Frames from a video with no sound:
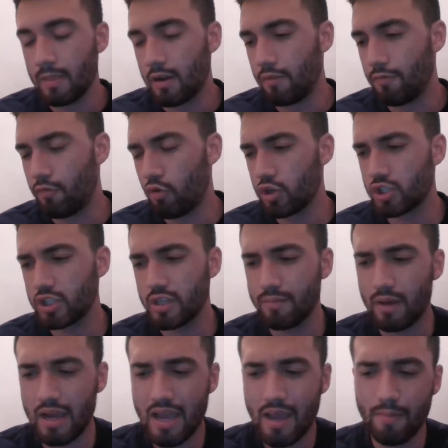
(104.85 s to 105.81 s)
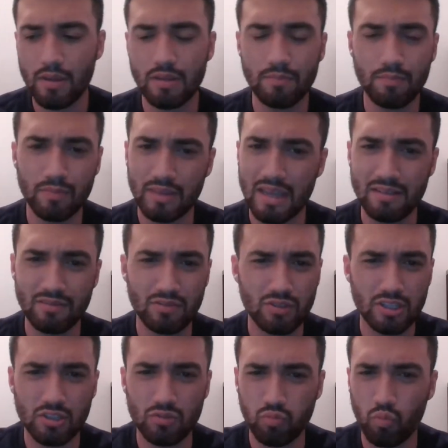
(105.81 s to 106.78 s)
Unfortunately, Miami, they
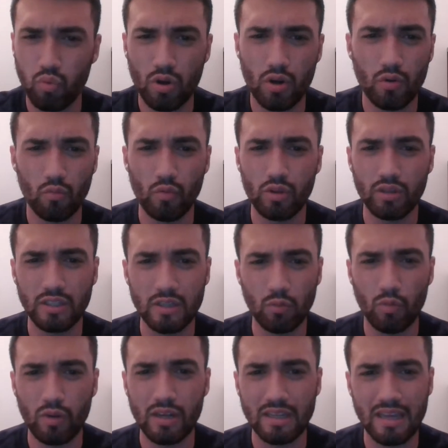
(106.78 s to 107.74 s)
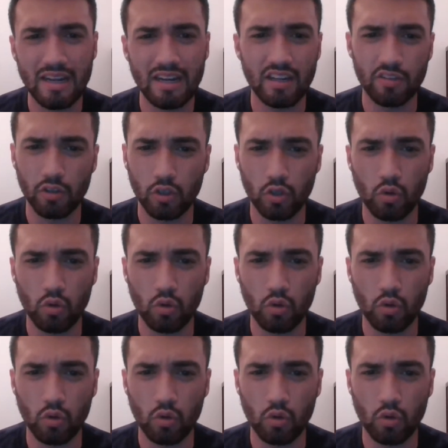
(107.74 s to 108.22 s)
just weren't really winning any of the